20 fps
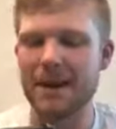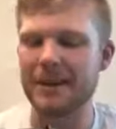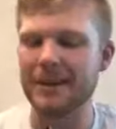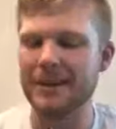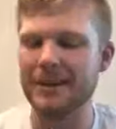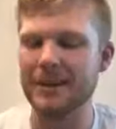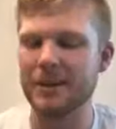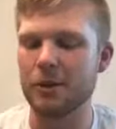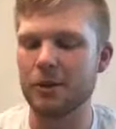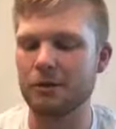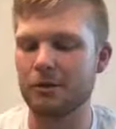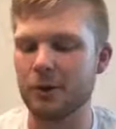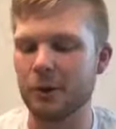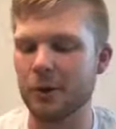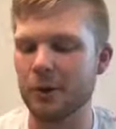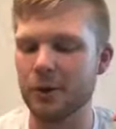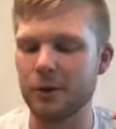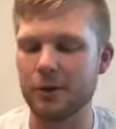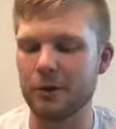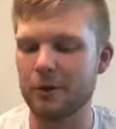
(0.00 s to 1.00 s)
You know,
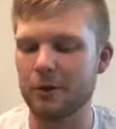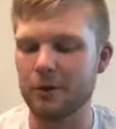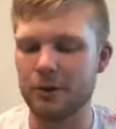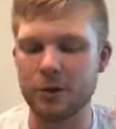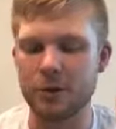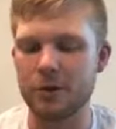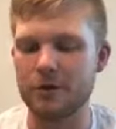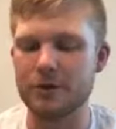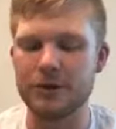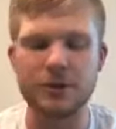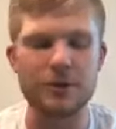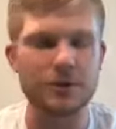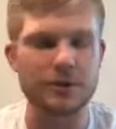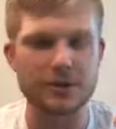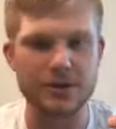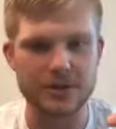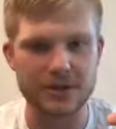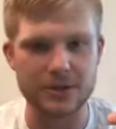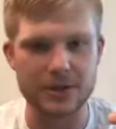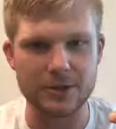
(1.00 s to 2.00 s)
for
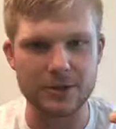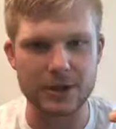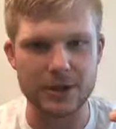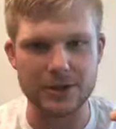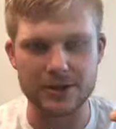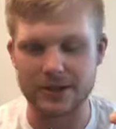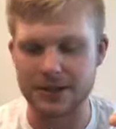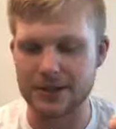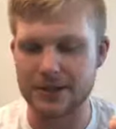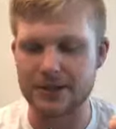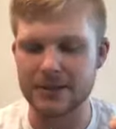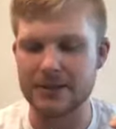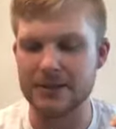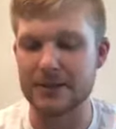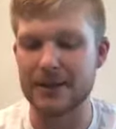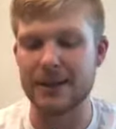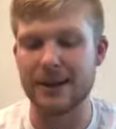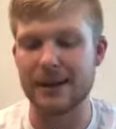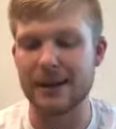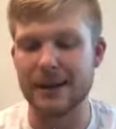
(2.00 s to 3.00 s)
reviews and suggestions,
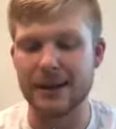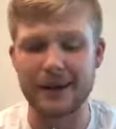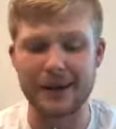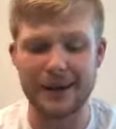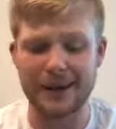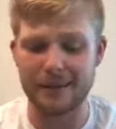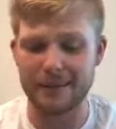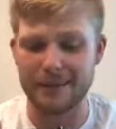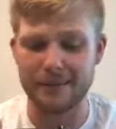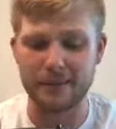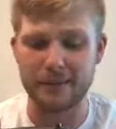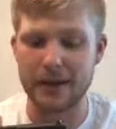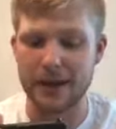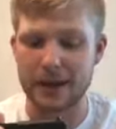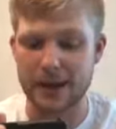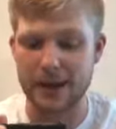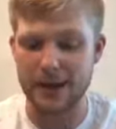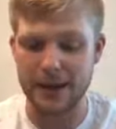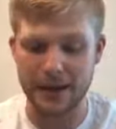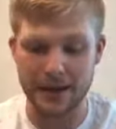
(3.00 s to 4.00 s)

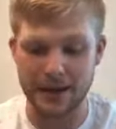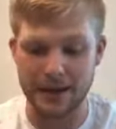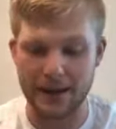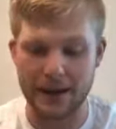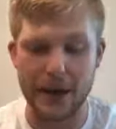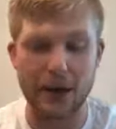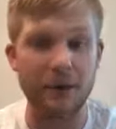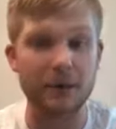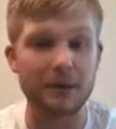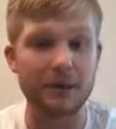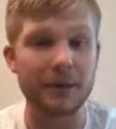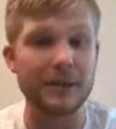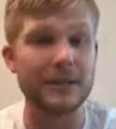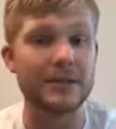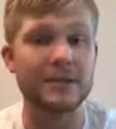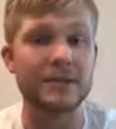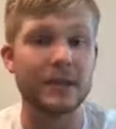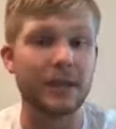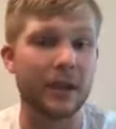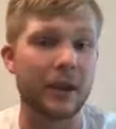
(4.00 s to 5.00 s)
out of the
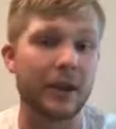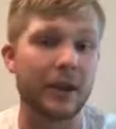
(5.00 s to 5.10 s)
concealed